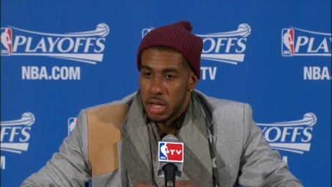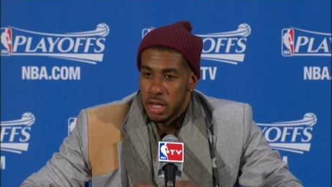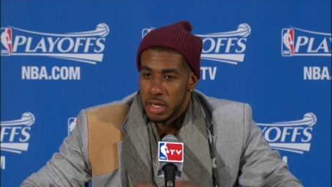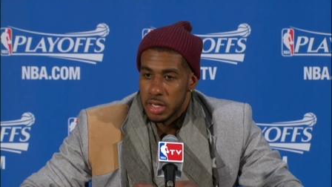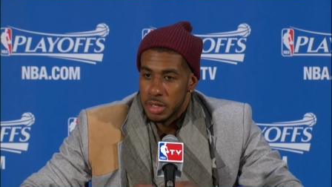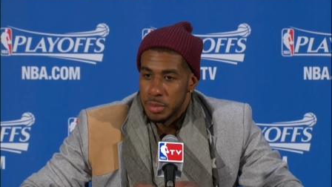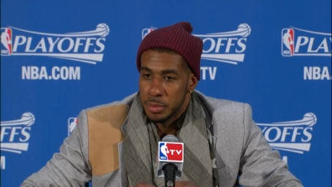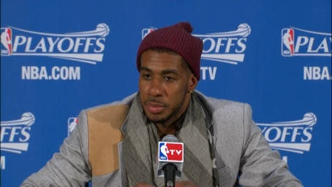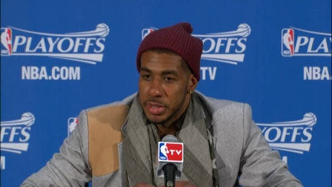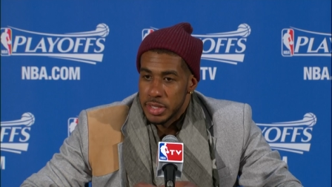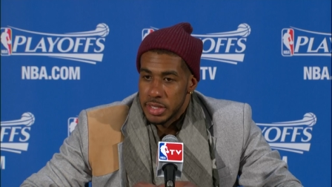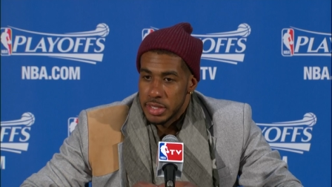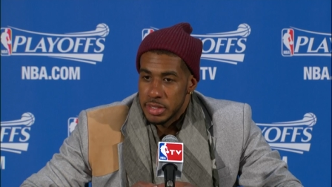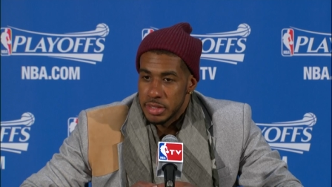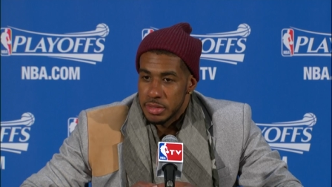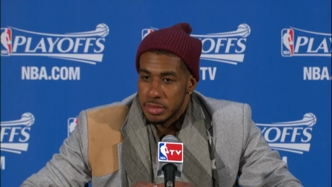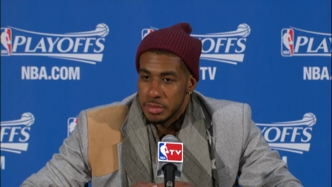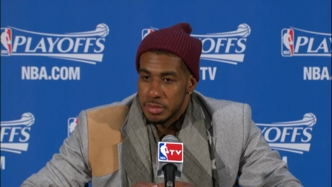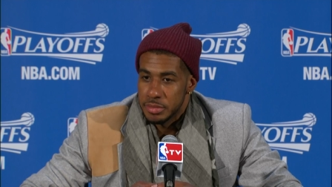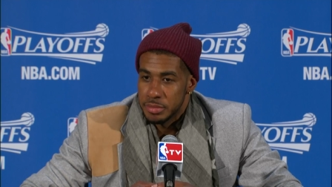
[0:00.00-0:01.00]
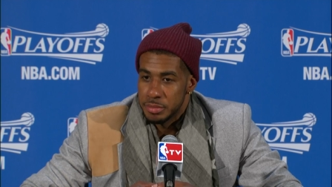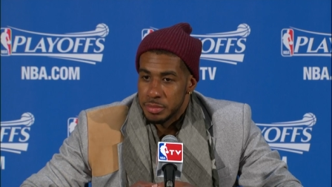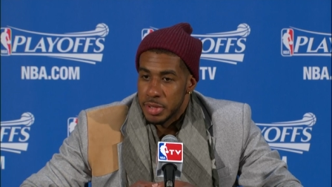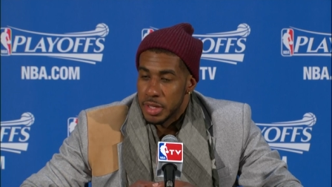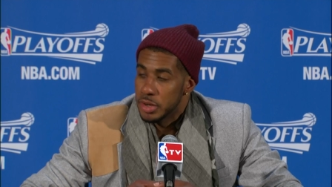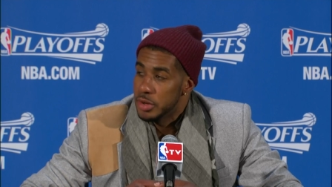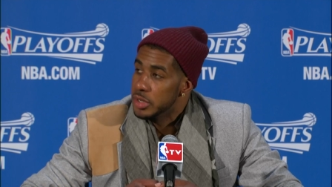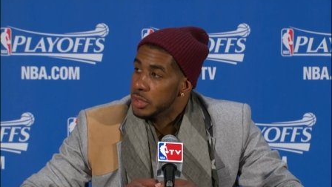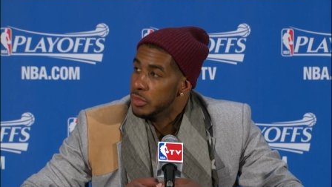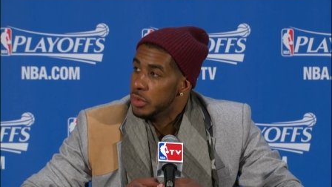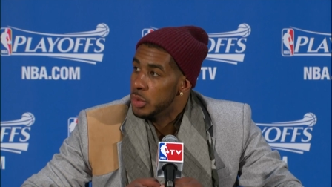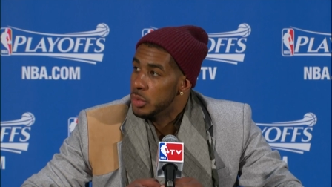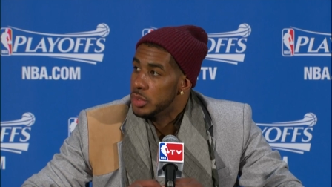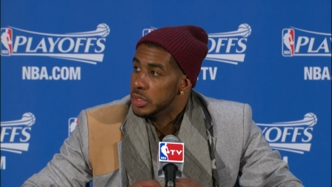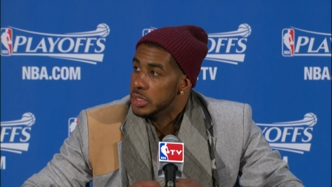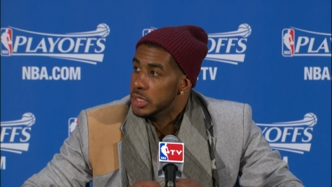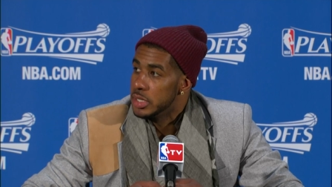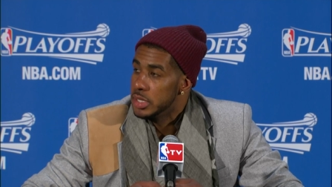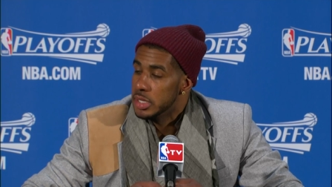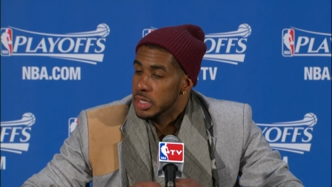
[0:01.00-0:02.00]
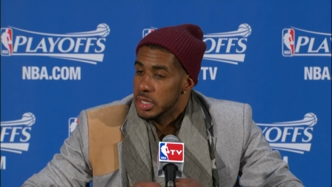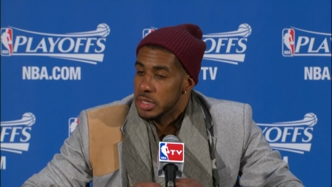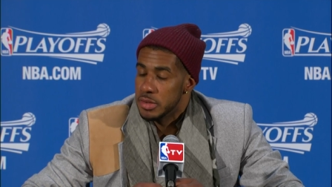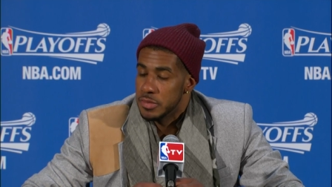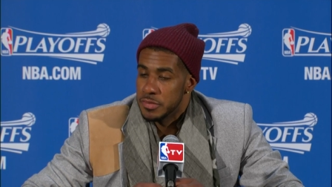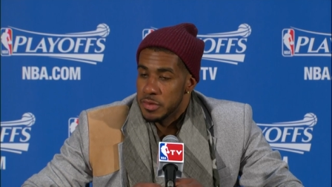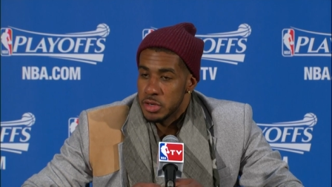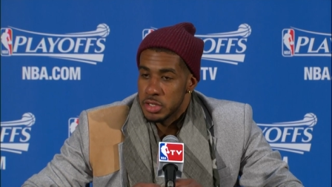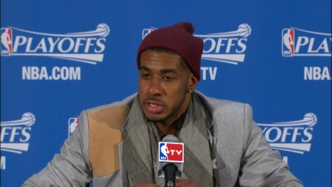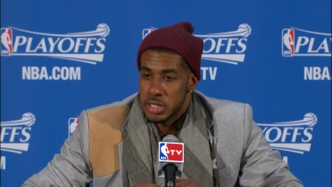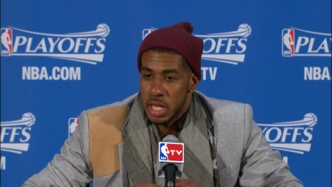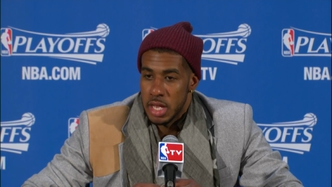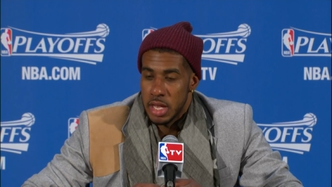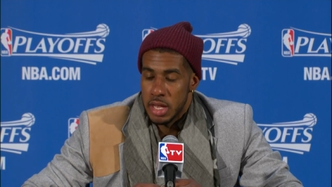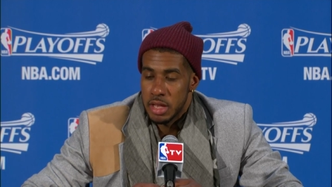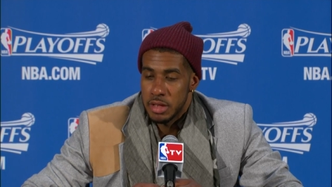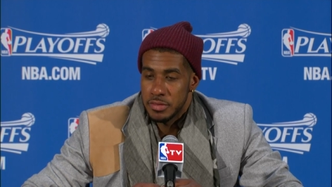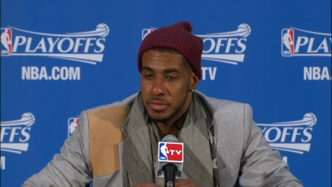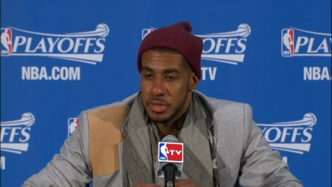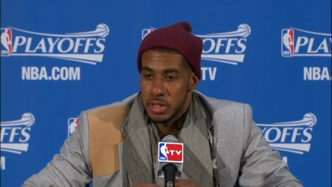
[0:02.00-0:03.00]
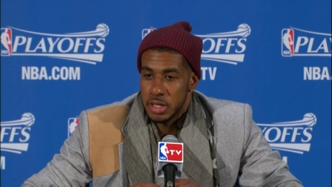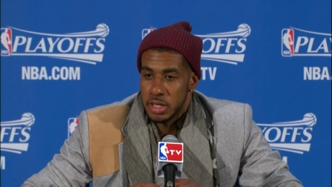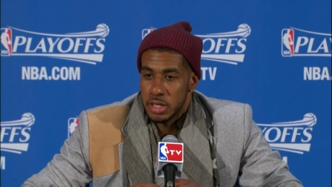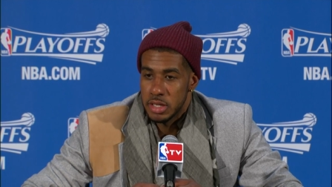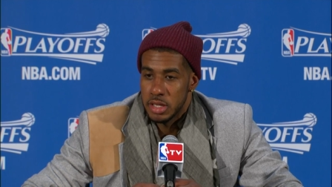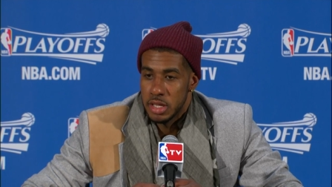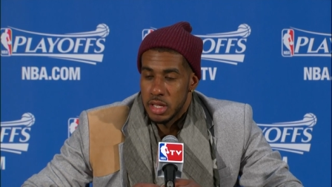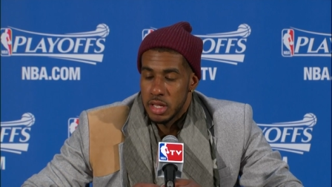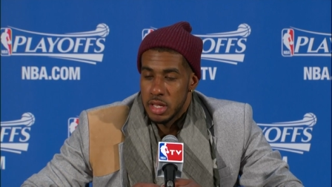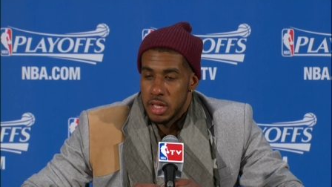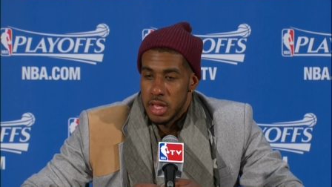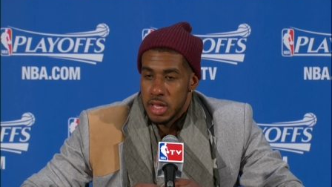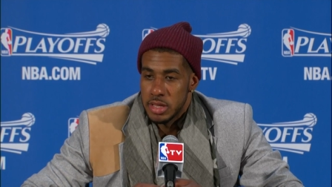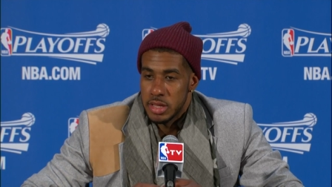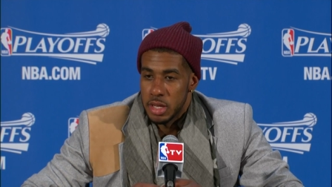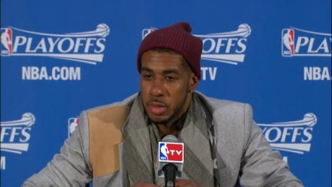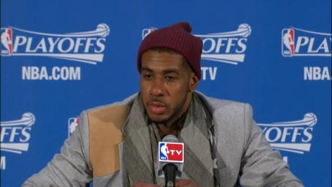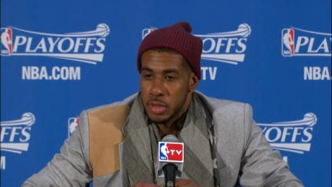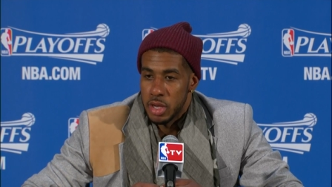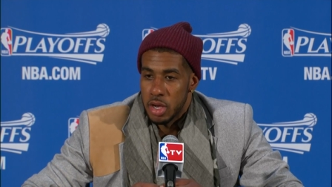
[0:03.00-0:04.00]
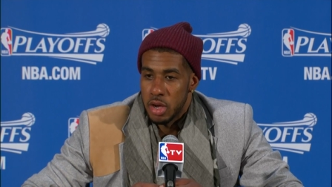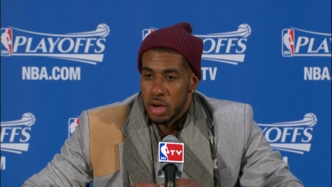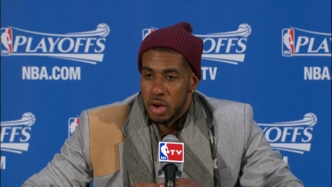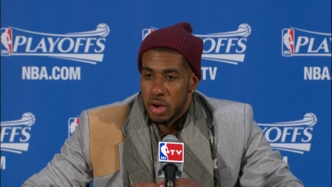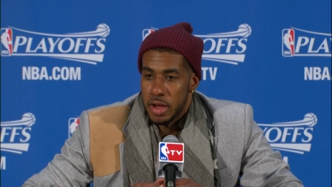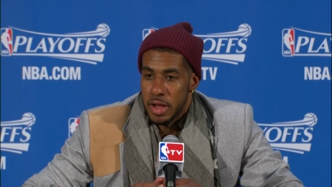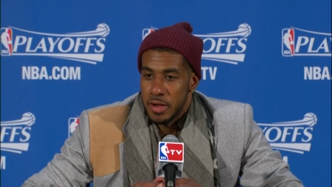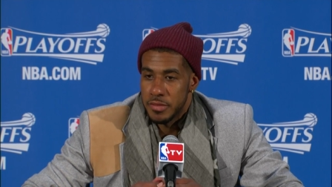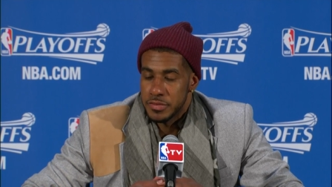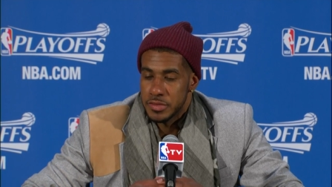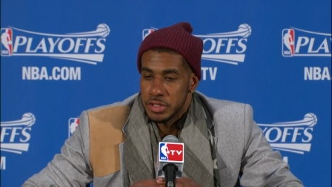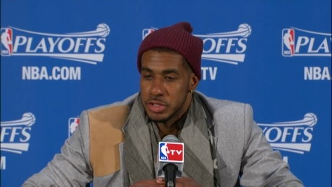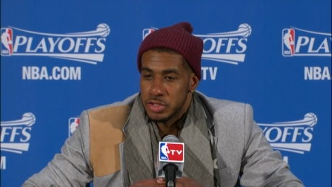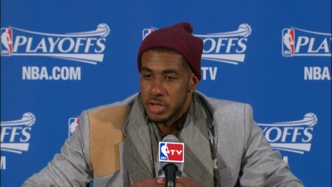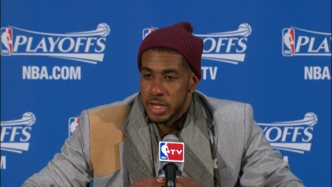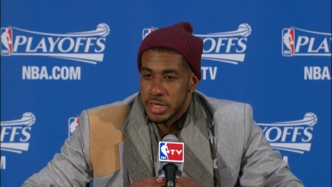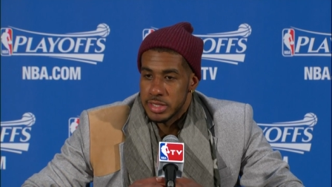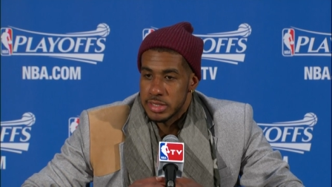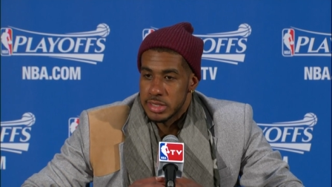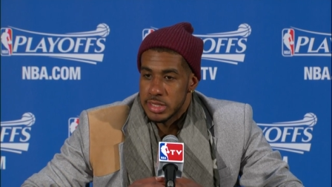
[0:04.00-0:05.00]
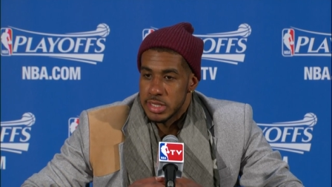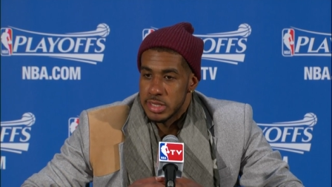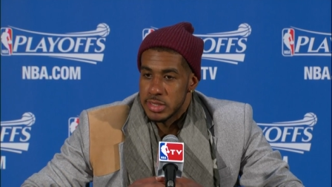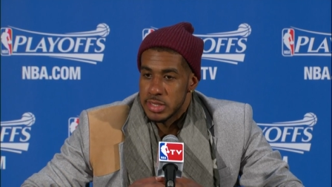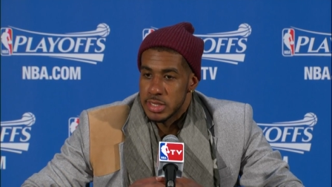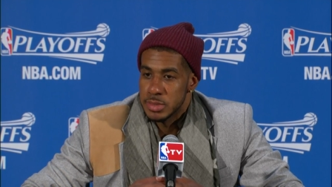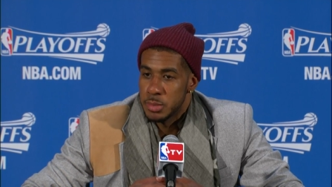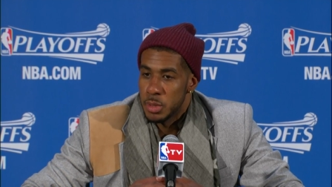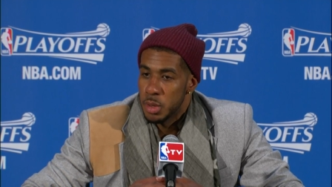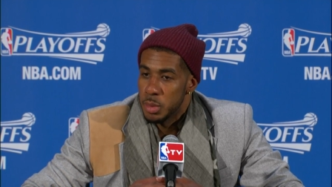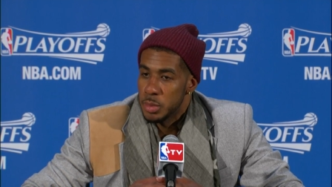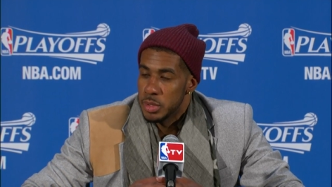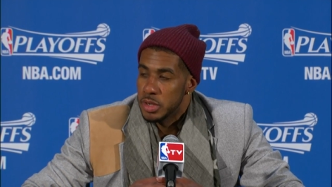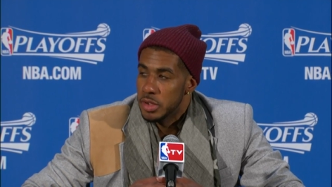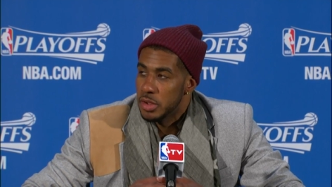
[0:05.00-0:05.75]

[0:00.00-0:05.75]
compete better than what we did in the first half, and that we all have to try to seize this moment